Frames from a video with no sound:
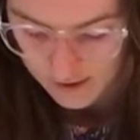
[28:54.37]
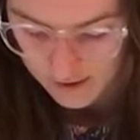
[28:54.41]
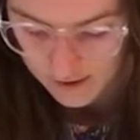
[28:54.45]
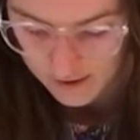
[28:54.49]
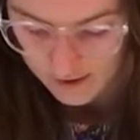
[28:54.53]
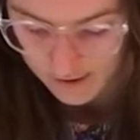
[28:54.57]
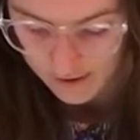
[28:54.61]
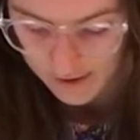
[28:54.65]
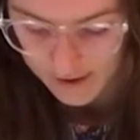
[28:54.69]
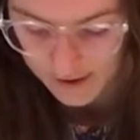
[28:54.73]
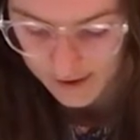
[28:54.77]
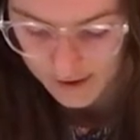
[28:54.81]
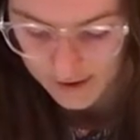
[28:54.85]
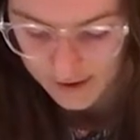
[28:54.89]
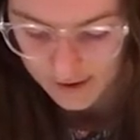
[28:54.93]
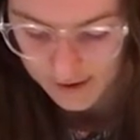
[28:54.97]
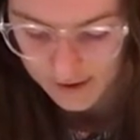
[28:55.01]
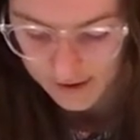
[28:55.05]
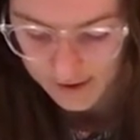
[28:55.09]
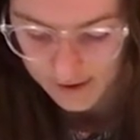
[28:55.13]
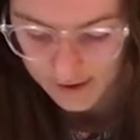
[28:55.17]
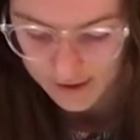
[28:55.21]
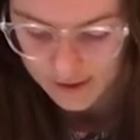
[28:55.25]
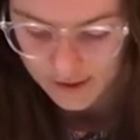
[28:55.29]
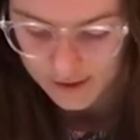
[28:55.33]
like
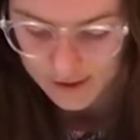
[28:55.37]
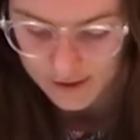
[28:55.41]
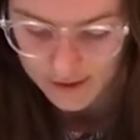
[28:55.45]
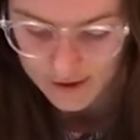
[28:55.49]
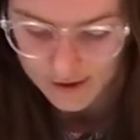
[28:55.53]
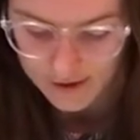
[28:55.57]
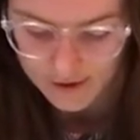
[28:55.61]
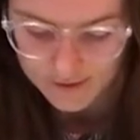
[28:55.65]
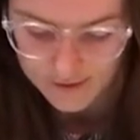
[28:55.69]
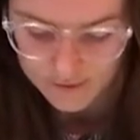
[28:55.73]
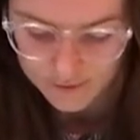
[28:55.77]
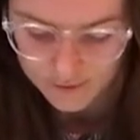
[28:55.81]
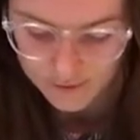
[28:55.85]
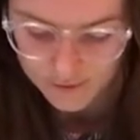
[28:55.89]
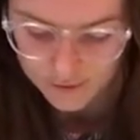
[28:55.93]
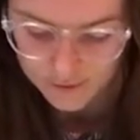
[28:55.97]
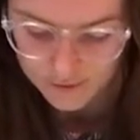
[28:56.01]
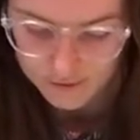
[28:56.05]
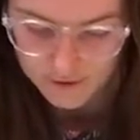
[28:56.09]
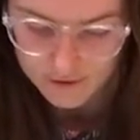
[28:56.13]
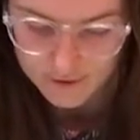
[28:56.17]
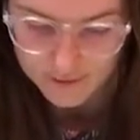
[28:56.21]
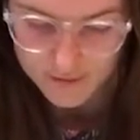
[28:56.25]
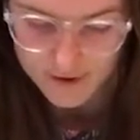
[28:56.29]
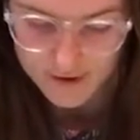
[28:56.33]
this
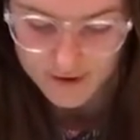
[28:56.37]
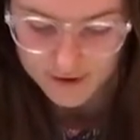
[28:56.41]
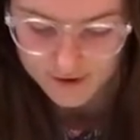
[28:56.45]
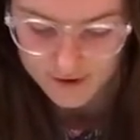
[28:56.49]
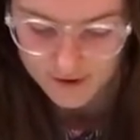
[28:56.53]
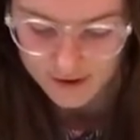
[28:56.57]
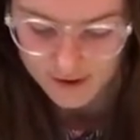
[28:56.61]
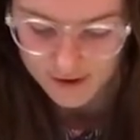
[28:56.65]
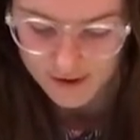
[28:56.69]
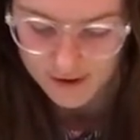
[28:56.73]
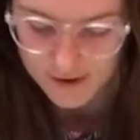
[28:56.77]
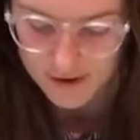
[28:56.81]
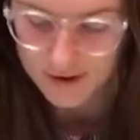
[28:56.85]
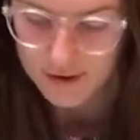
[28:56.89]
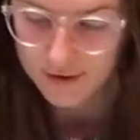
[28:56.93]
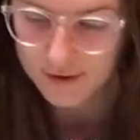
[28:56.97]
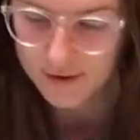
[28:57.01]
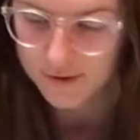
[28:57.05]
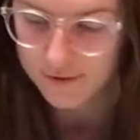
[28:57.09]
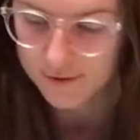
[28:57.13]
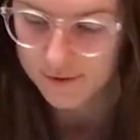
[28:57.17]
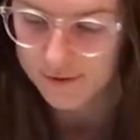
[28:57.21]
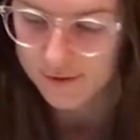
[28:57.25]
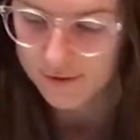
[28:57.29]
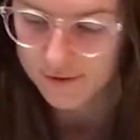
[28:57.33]
ultimately. I
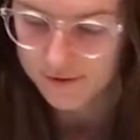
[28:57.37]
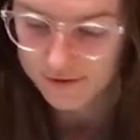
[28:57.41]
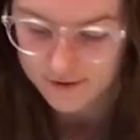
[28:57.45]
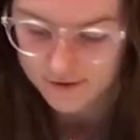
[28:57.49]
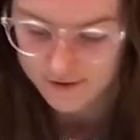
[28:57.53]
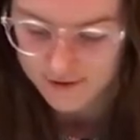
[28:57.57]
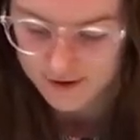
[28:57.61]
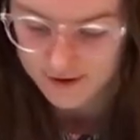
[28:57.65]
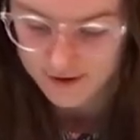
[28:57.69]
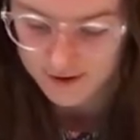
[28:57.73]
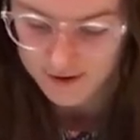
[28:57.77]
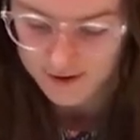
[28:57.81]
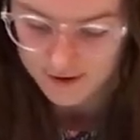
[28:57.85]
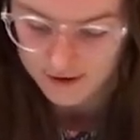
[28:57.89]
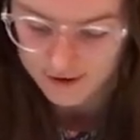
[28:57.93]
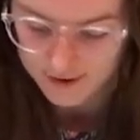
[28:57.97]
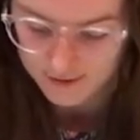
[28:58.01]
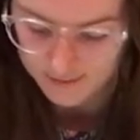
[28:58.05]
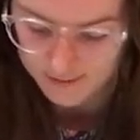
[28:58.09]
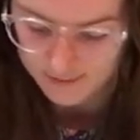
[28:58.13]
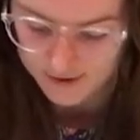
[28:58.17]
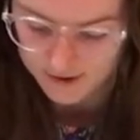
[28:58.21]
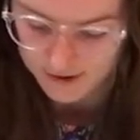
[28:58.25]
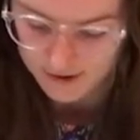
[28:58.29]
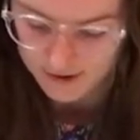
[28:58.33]
don't think I can
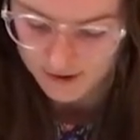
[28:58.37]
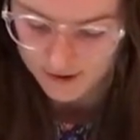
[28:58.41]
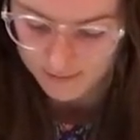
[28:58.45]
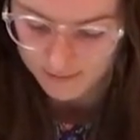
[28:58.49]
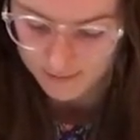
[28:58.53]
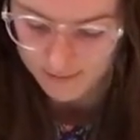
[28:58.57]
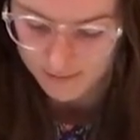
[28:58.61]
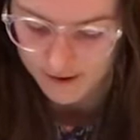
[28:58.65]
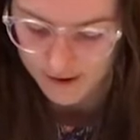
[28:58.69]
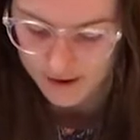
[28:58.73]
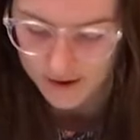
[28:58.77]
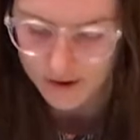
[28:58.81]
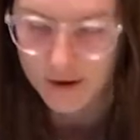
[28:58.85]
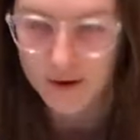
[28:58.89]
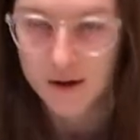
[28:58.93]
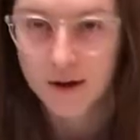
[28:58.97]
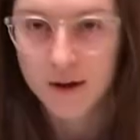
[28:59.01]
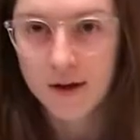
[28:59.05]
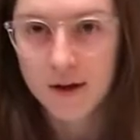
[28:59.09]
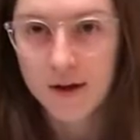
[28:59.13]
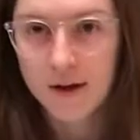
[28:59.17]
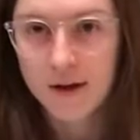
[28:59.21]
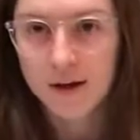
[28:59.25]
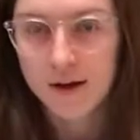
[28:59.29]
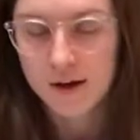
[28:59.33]
pick it up, but
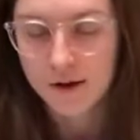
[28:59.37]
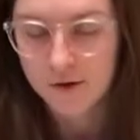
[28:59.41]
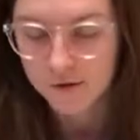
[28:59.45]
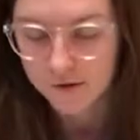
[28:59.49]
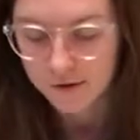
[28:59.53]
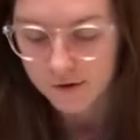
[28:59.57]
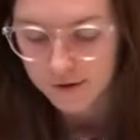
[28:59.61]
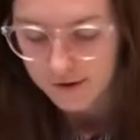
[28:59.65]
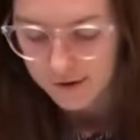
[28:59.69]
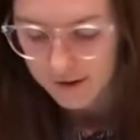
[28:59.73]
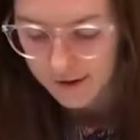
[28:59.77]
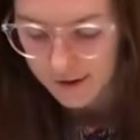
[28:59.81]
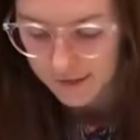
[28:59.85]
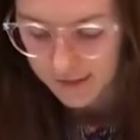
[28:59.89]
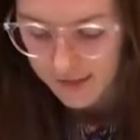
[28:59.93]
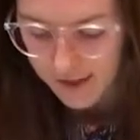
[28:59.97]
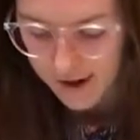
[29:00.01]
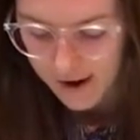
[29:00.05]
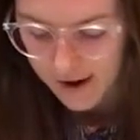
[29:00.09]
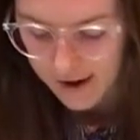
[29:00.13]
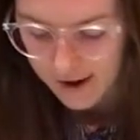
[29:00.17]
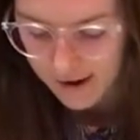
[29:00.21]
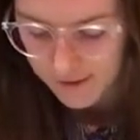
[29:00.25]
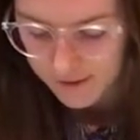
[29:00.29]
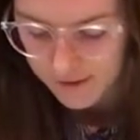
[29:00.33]
it'll look like
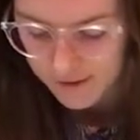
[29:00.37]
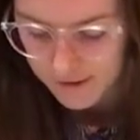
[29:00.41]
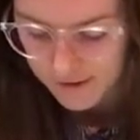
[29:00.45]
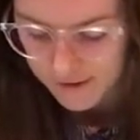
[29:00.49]
that.